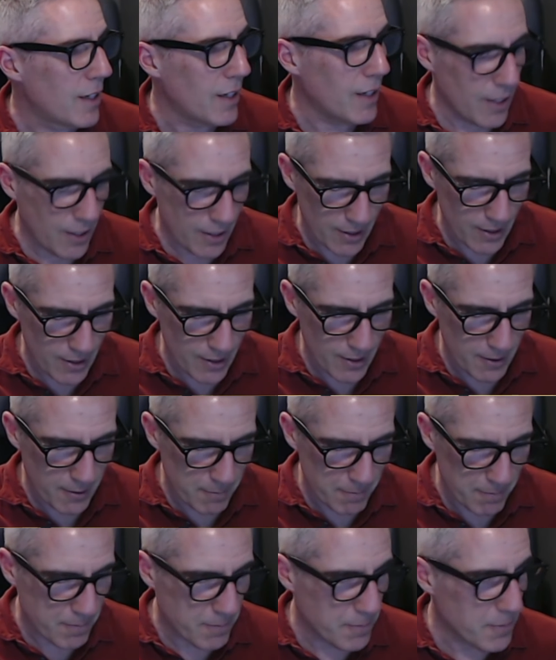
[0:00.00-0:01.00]

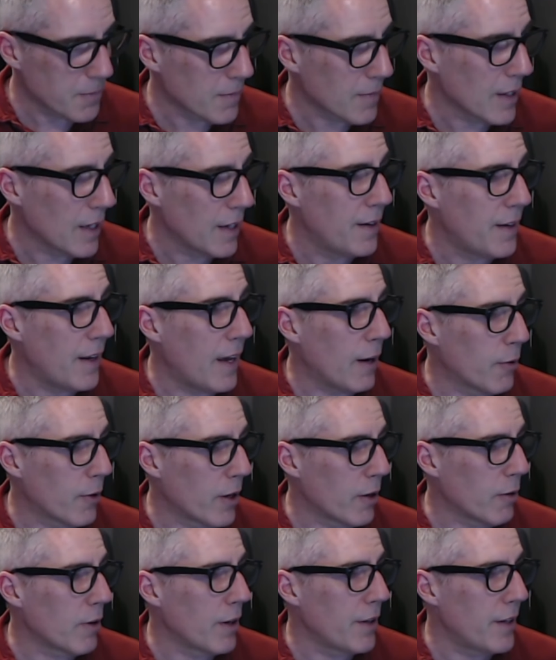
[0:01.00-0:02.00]
Now when I
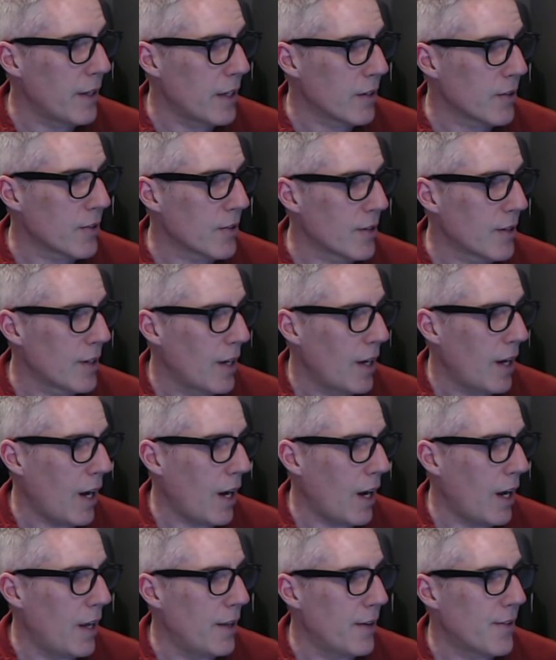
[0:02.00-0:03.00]
run this,
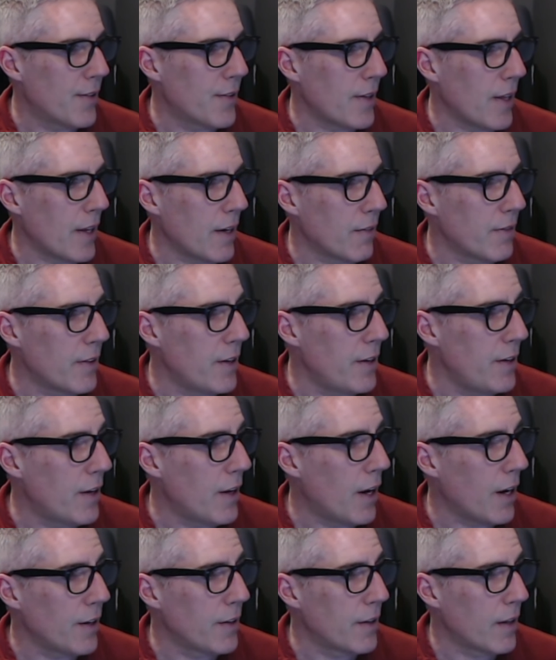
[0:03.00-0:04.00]
instead of the
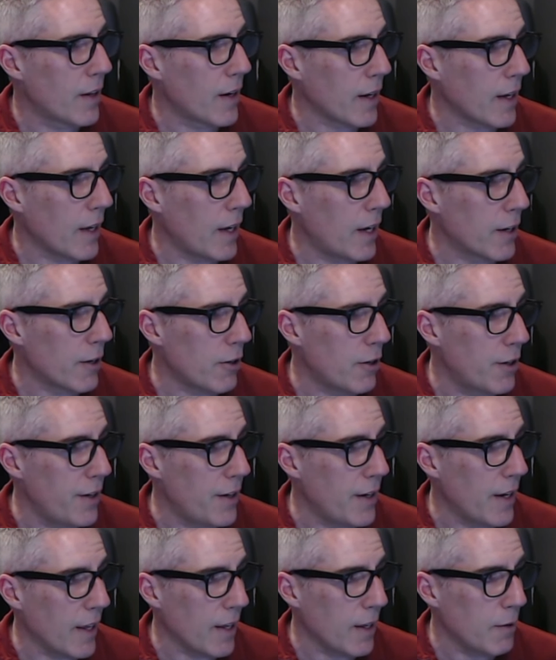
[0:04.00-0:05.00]
none that I got on
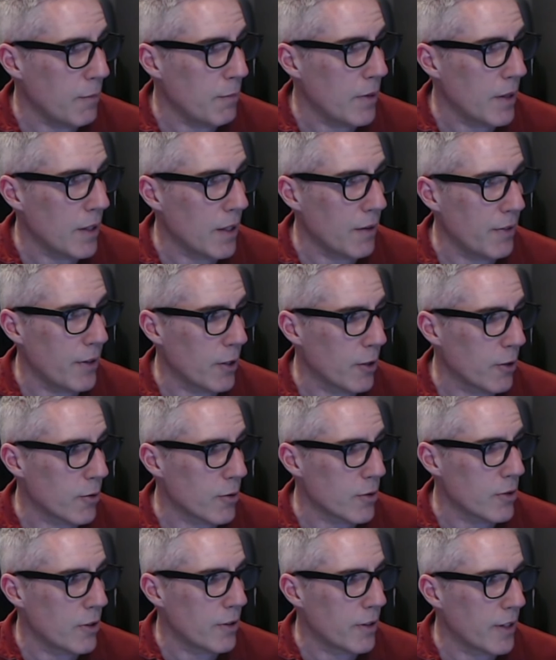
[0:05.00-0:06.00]
name, even though there's
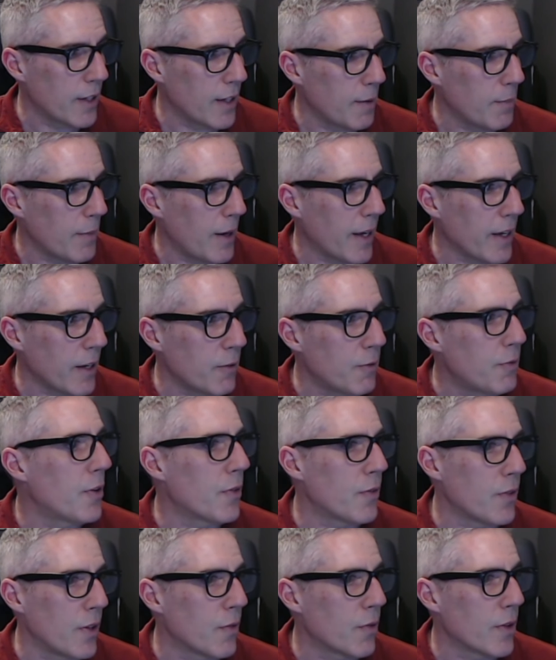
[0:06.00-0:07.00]
no name, I get
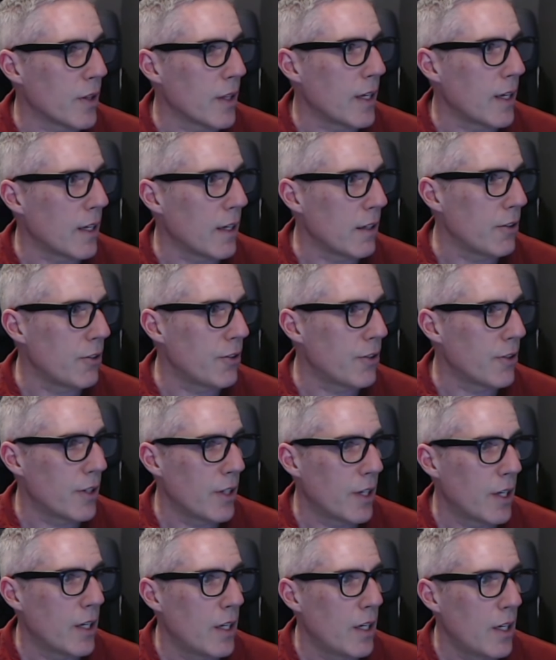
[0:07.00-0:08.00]
50 for the age.
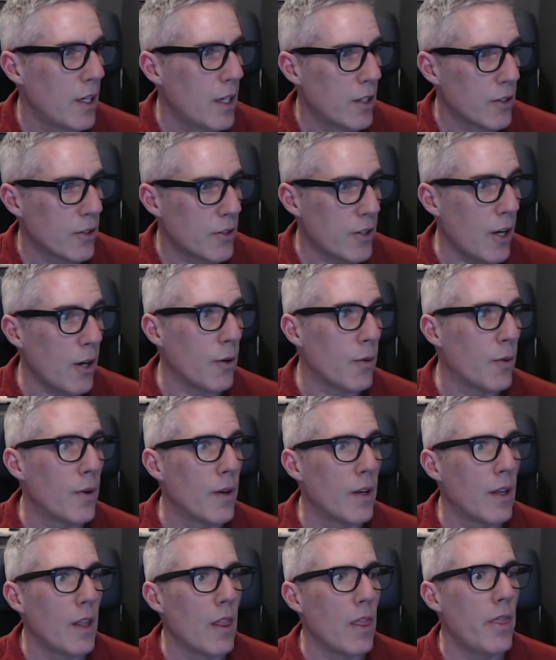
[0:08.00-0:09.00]
So
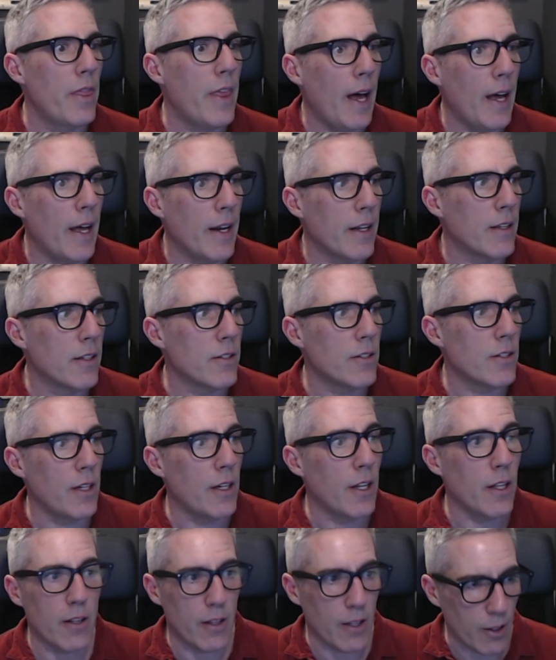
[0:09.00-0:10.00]
that is
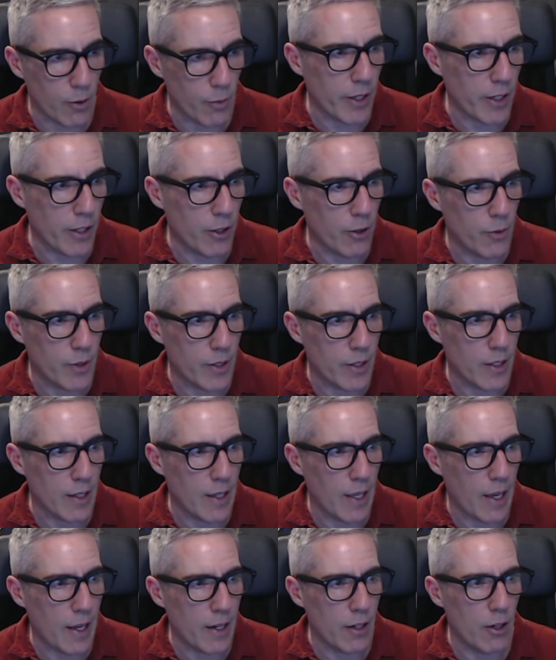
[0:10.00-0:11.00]
another thing we can do with the
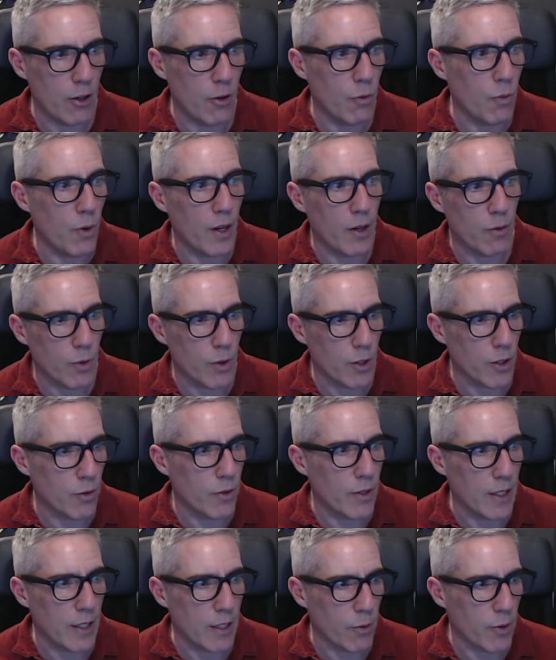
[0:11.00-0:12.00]
get when we're
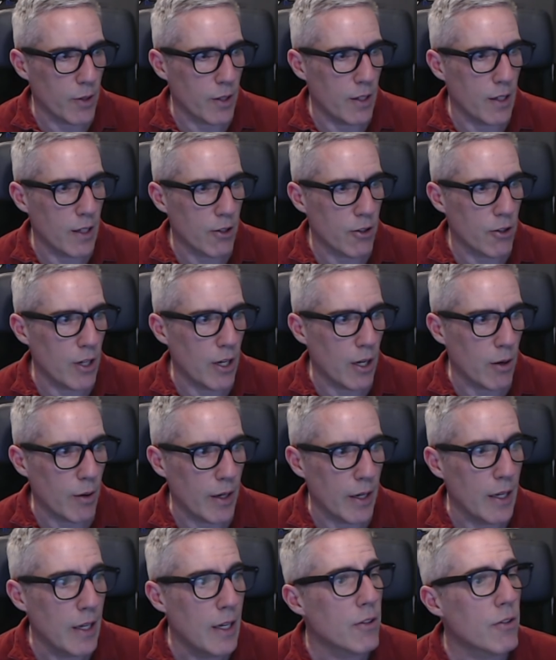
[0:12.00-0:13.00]
dealing with the
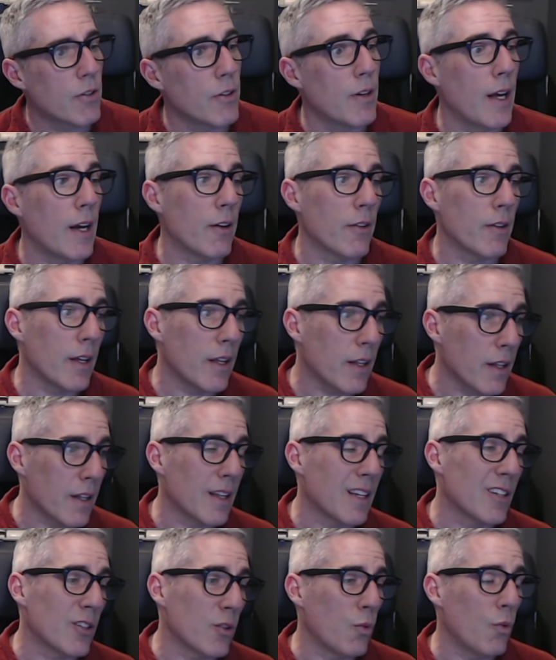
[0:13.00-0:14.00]
dictionary. So now the other
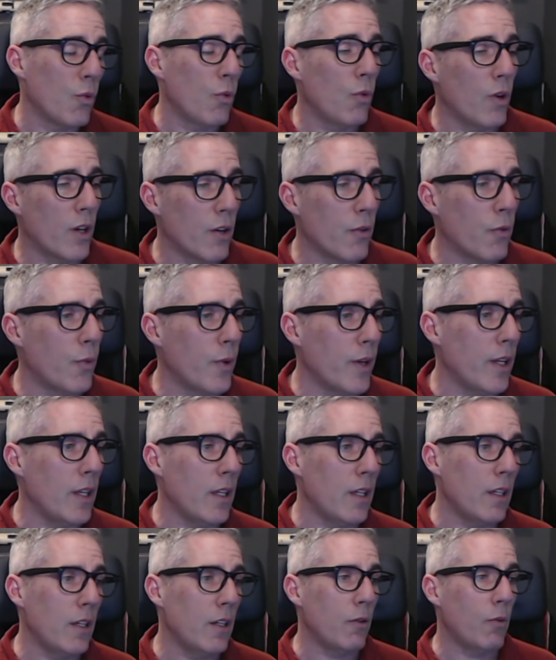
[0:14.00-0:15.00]
thing is, what if
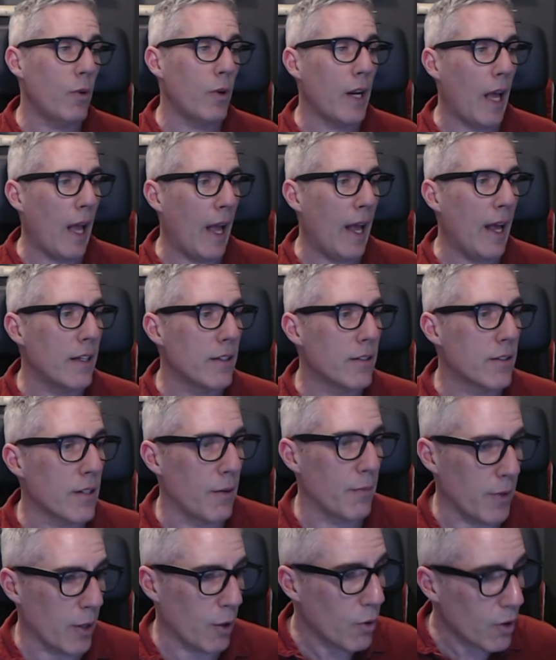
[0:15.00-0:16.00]
we want to add
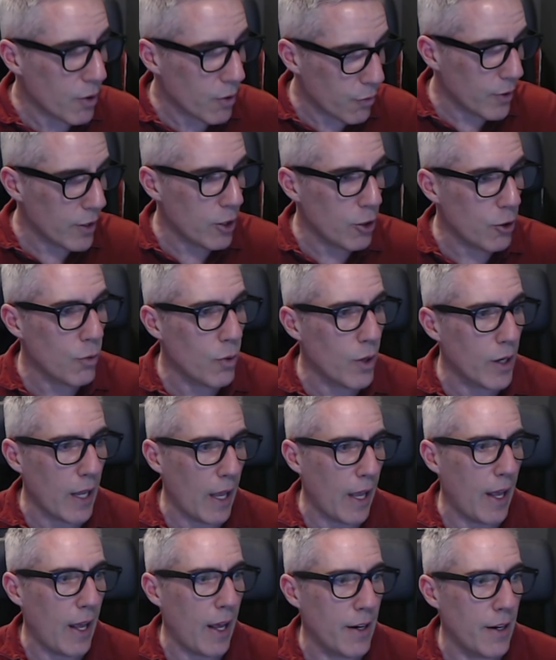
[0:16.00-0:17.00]
something? What if we do want to
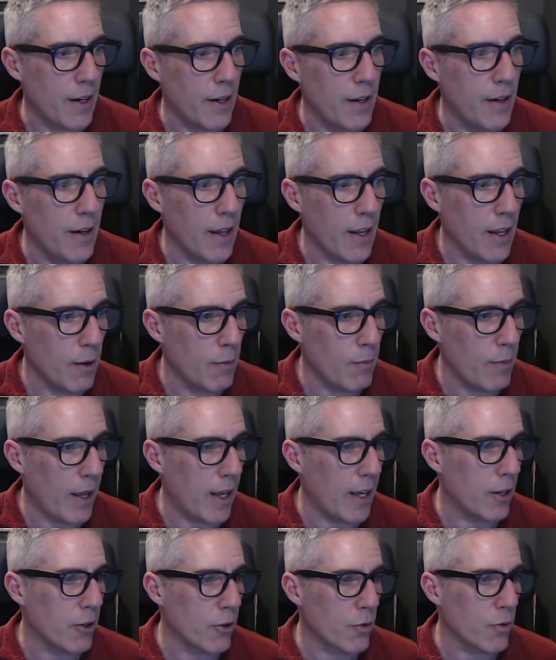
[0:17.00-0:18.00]
add name
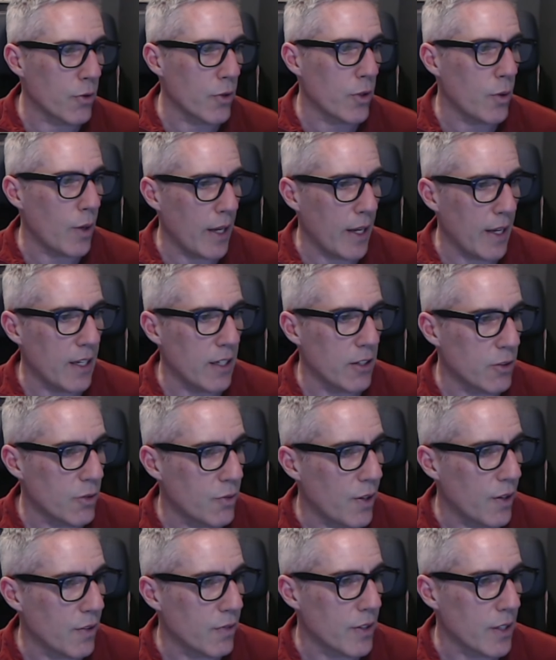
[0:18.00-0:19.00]
Andrew, age
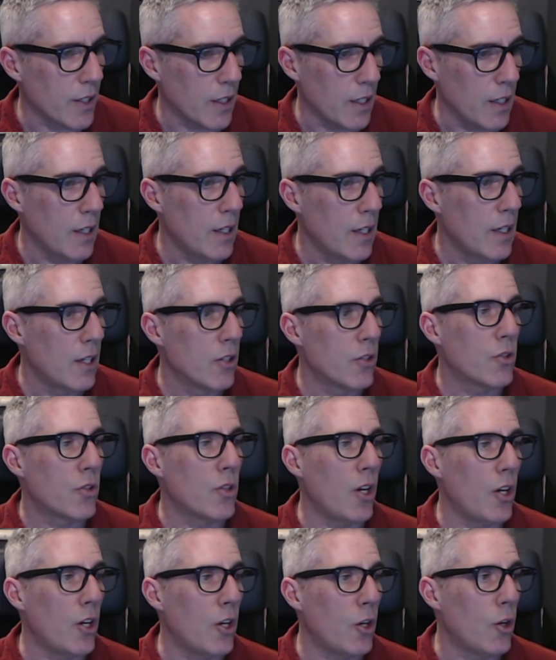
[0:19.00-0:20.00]
50?
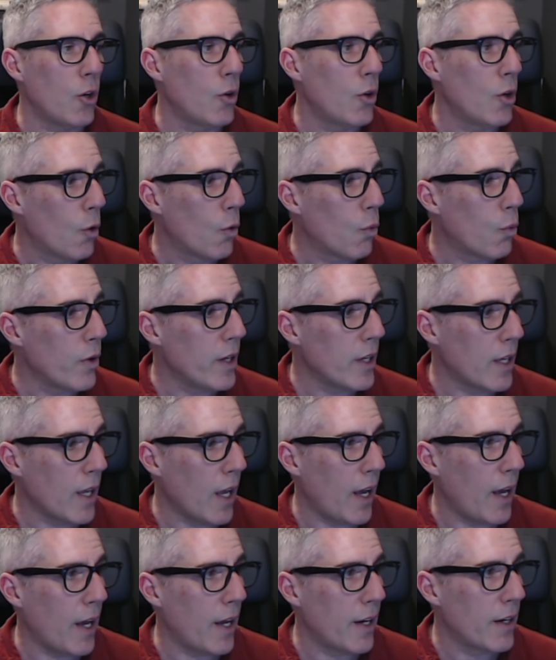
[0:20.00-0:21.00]
So we
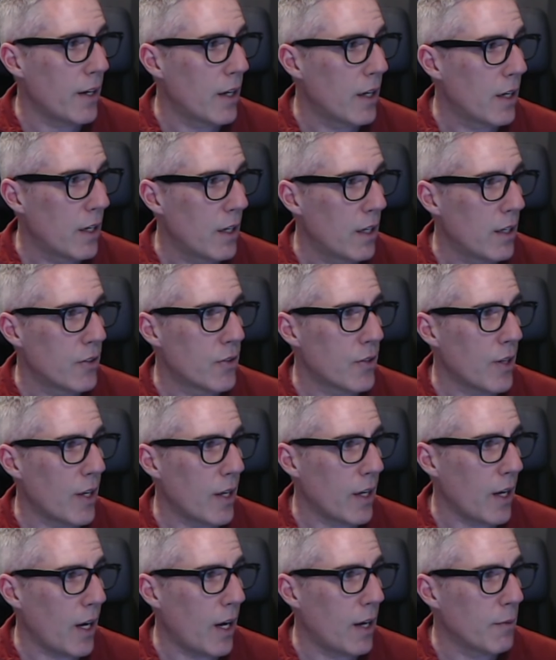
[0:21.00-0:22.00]
can
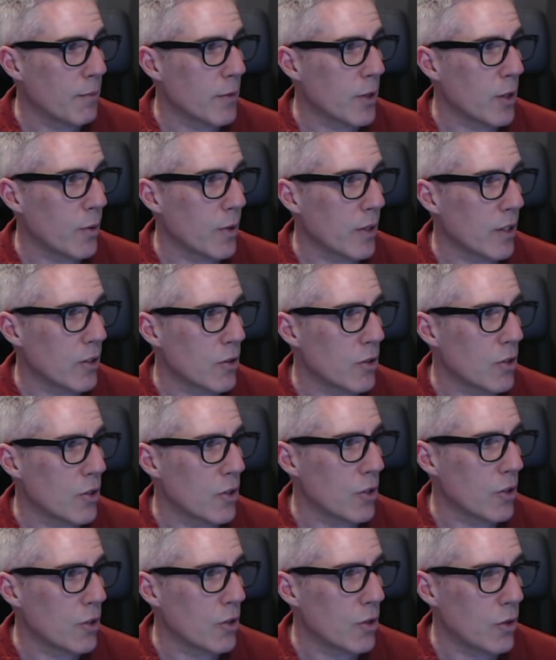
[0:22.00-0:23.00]
say, I'm going
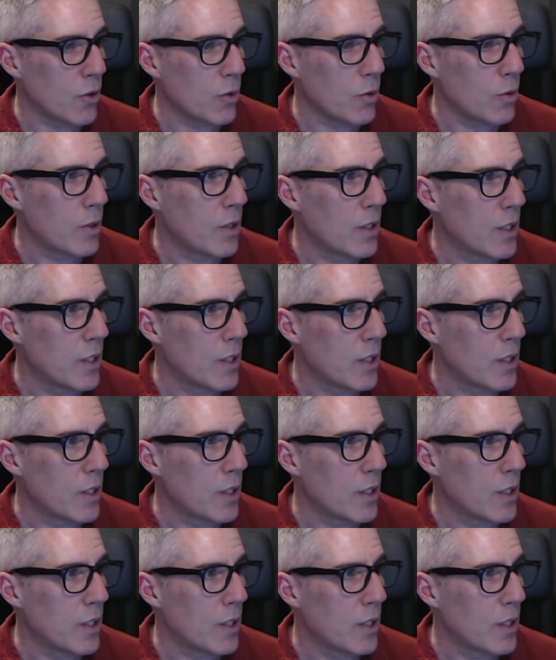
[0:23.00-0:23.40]
to,